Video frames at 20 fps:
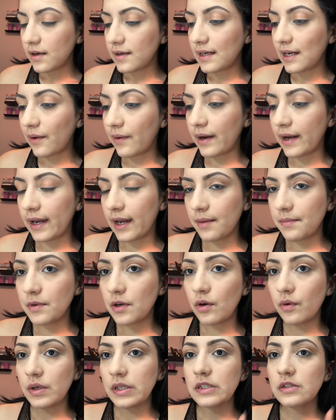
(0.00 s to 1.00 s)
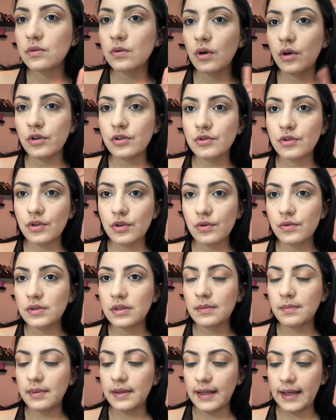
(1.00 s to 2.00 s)
Now I am going to also use
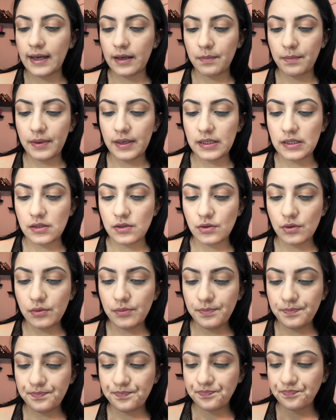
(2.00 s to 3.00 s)
a black pencil.